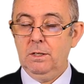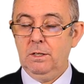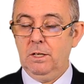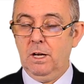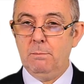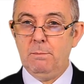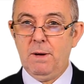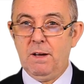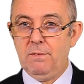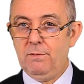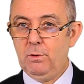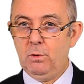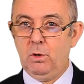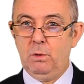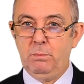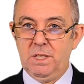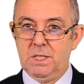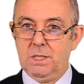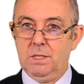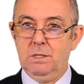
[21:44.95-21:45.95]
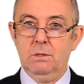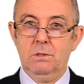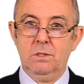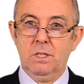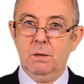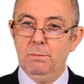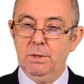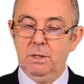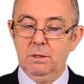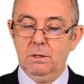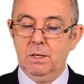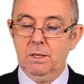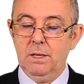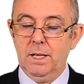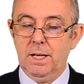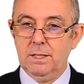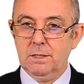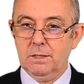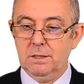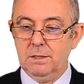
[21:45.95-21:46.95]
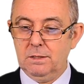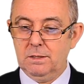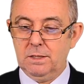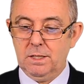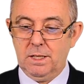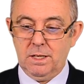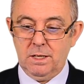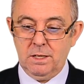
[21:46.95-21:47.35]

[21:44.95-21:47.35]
a muffin or a biscuit or something like that, and